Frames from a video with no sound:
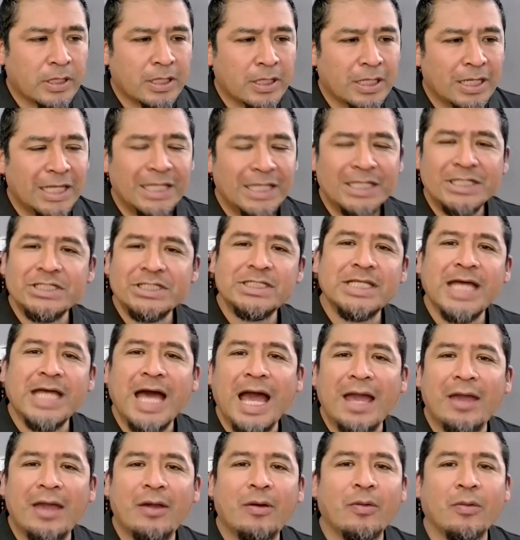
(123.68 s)
each
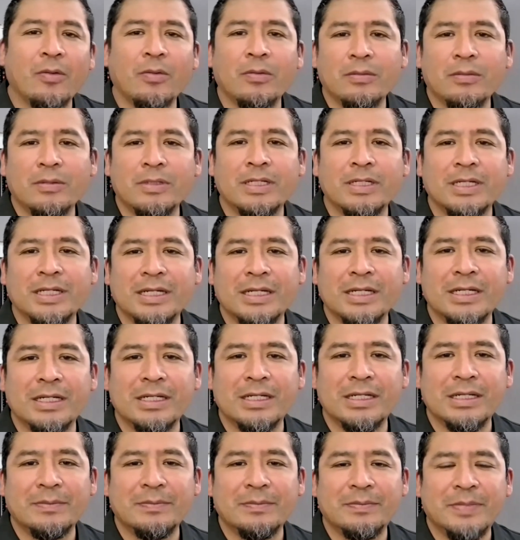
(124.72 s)
style
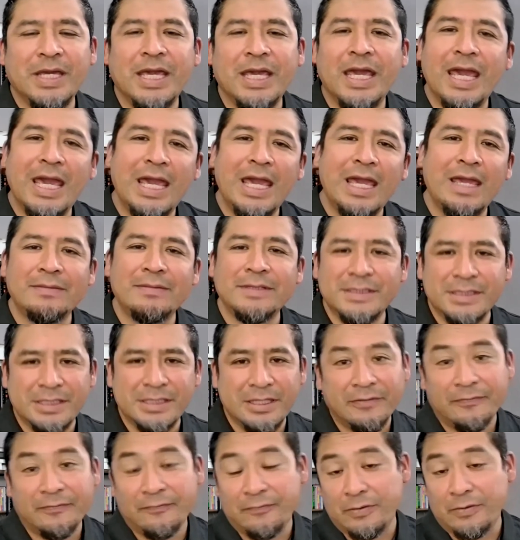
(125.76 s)
behaves
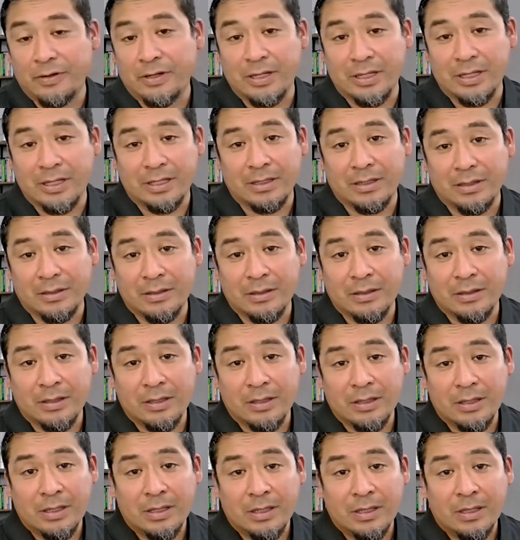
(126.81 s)
differently,
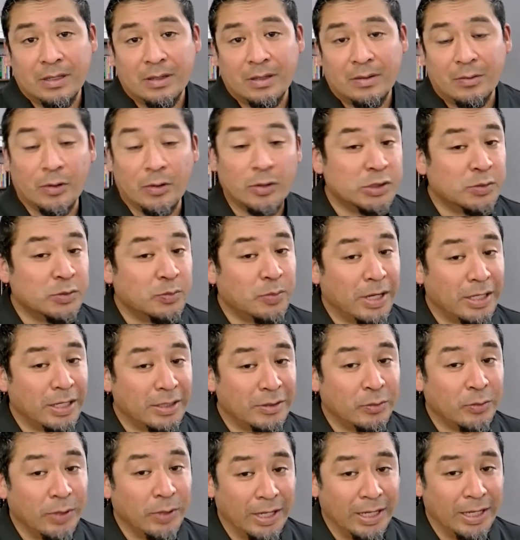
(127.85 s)
which, by the
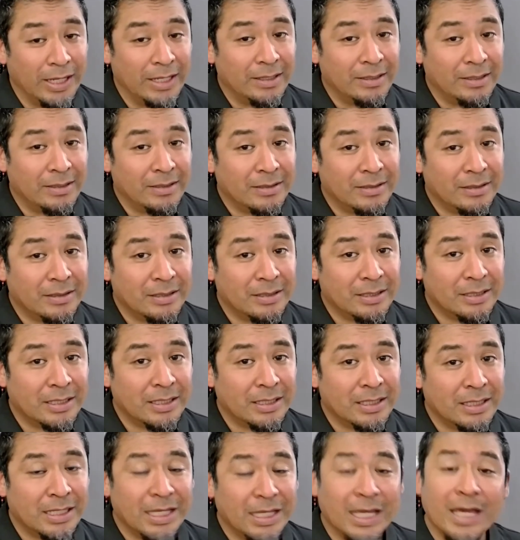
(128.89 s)
way,
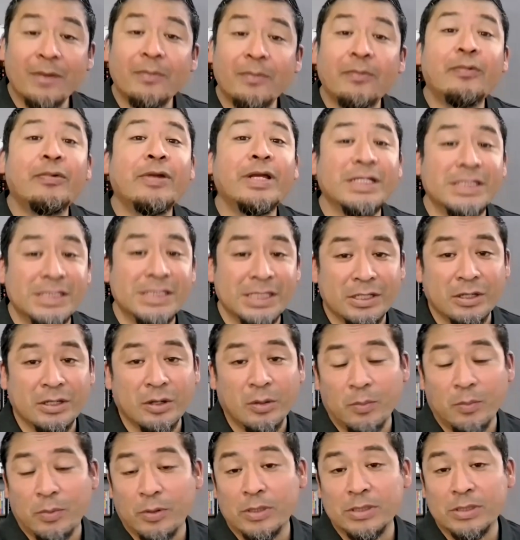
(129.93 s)
every single
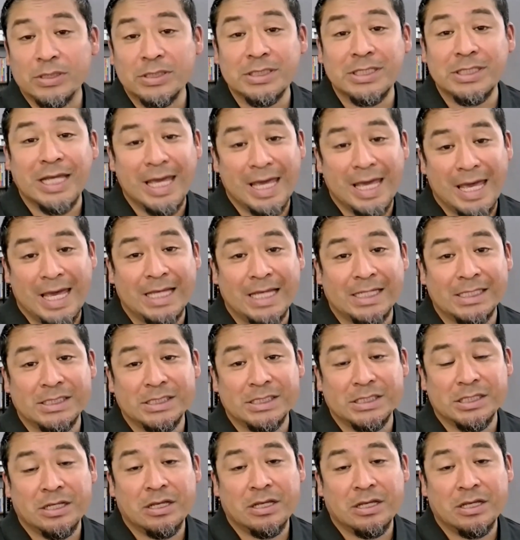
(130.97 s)
person has